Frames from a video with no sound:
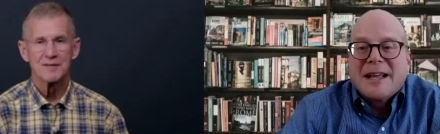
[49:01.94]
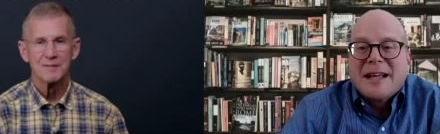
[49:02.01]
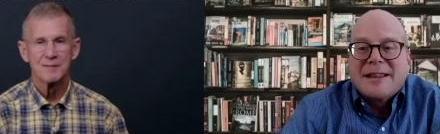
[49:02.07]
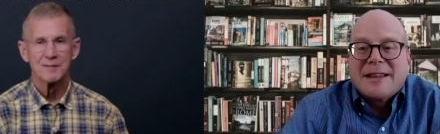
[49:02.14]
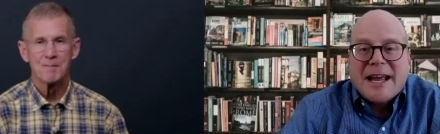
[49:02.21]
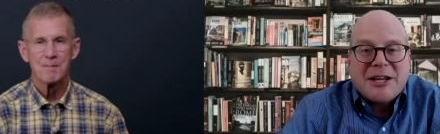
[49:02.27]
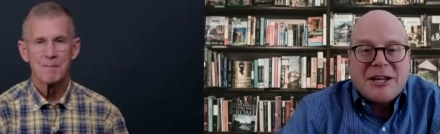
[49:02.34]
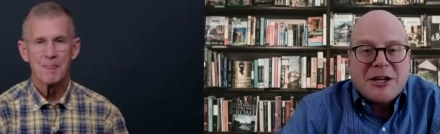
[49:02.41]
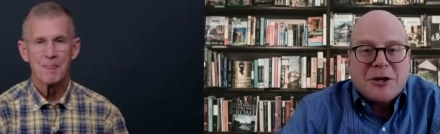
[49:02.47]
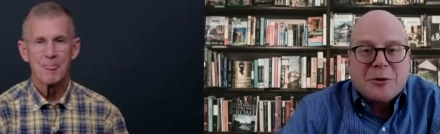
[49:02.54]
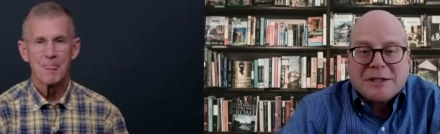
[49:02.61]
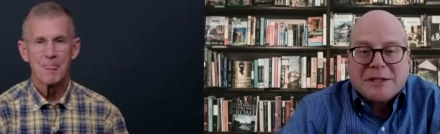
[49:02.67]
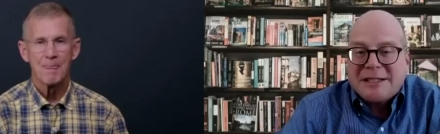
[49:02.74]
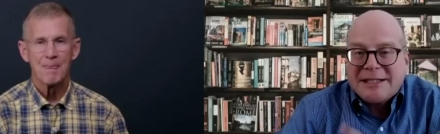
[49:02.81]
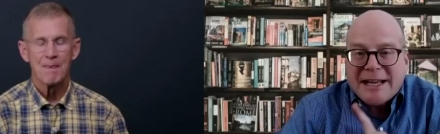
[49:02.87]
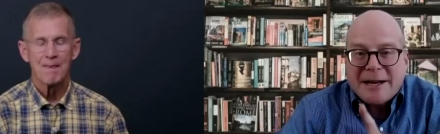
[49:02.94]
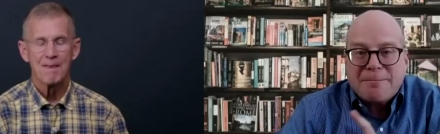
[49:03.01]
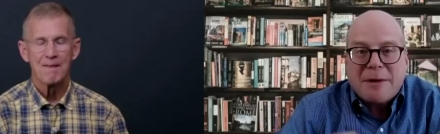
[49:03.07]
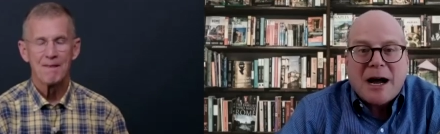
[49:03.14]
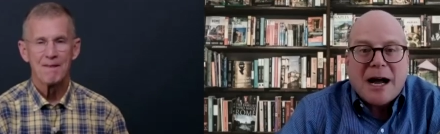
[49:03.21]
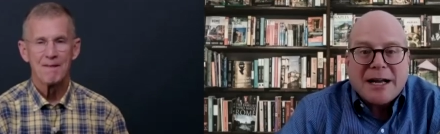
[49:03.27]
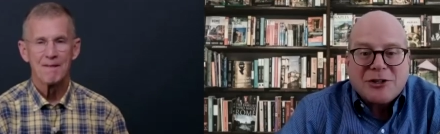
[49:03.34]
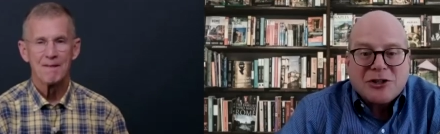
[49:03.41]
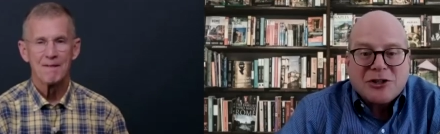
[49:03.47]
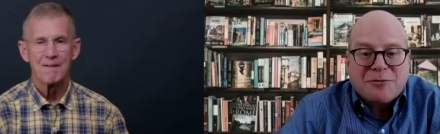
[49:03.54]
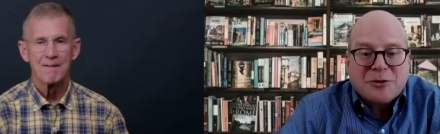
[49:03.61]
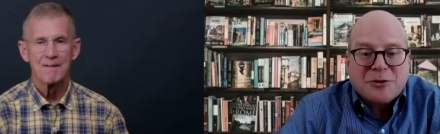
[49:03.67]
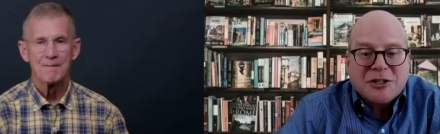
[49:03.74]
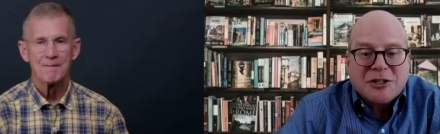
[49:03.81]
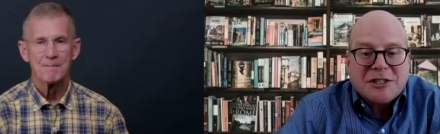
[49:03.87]
Speaker 1: Thank you, and stand by just for
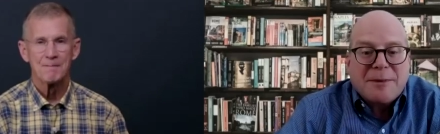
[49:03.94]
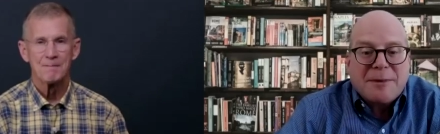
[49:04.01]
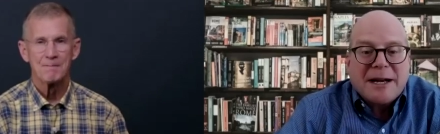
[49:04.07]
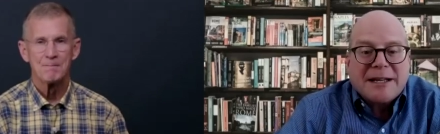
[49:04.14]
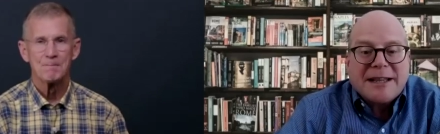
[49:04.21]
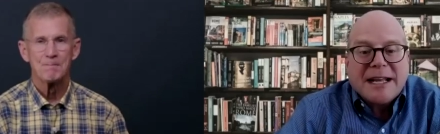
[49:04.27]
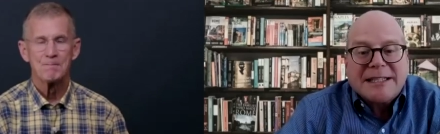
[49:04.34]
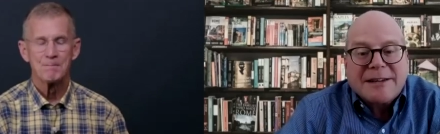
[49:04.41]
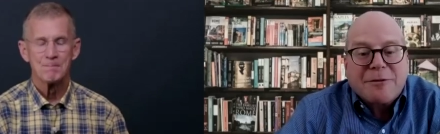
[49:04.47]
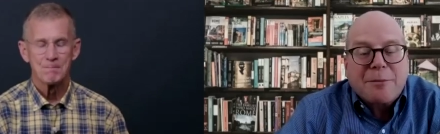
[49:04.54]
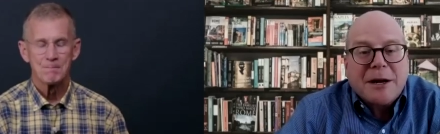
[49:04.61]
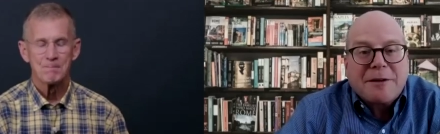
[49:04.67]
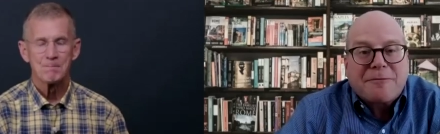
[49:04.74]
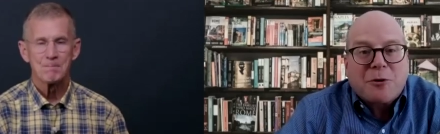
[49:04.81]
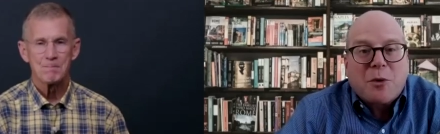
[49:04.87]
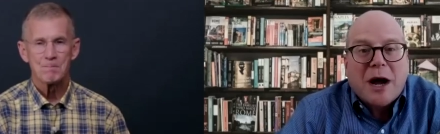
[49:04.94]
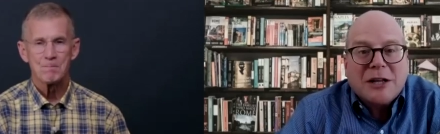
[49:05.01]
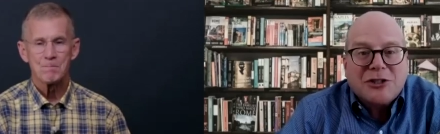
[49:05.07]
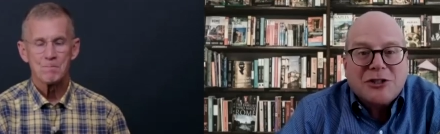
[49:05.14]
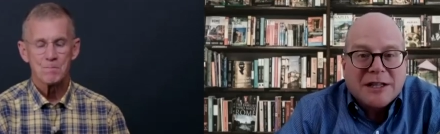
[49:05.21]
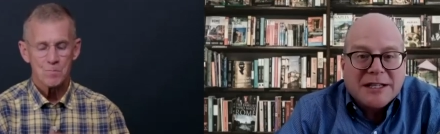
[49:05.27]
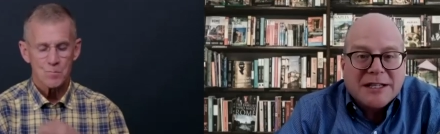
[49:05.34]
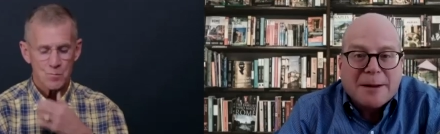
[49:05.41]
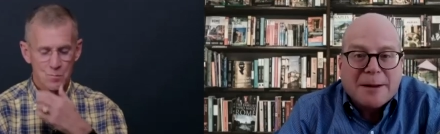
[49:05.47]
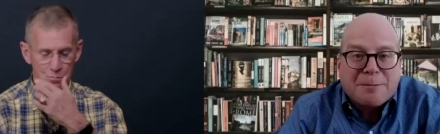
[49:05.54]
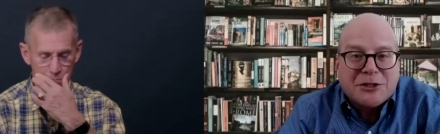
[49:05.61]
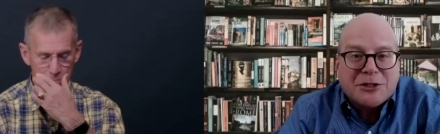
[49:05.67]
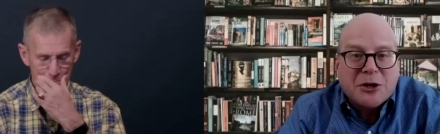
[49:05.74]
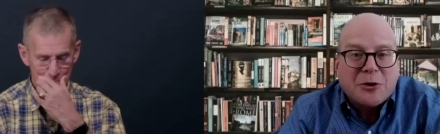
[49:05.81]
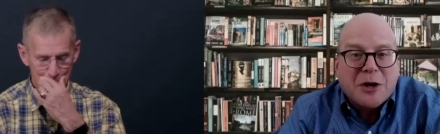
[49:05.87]
just a minute. Thanks everybody for watching this
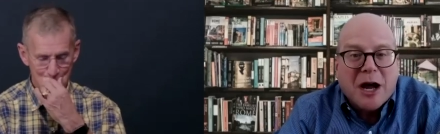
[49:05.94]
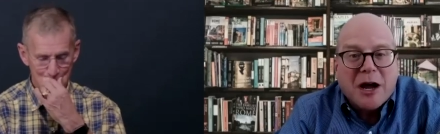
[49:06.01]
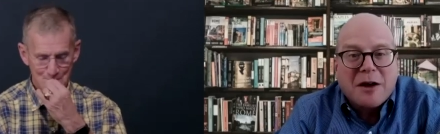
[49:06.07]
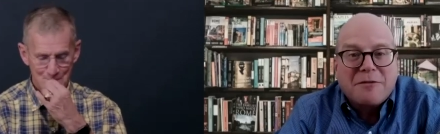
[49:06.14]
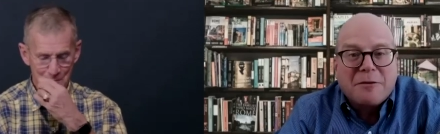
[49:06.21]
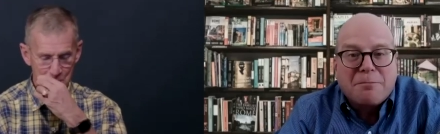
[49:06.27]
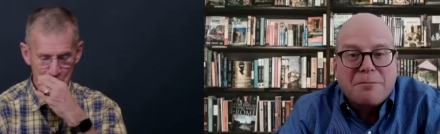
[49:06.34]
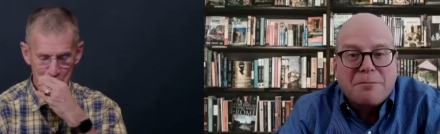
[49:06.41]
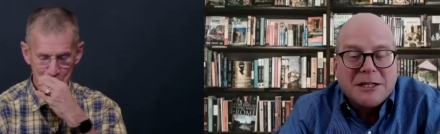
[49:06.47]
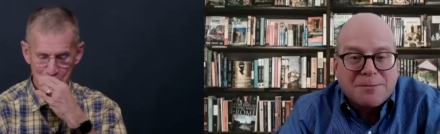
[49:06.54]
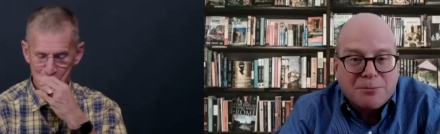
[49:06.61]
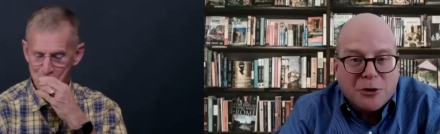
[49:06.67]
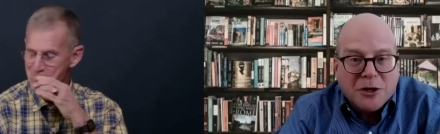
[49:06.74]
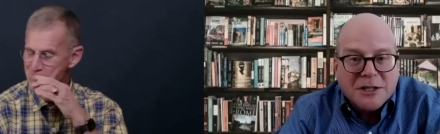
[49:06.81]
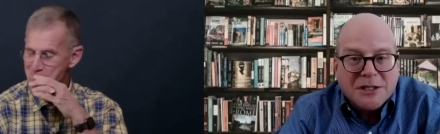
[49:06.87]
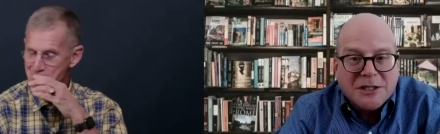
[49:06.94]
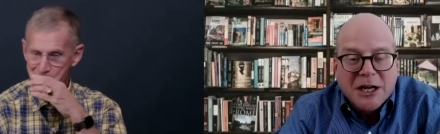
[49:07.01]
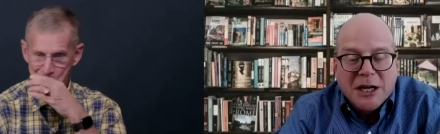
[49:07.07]
episode of Biz Books.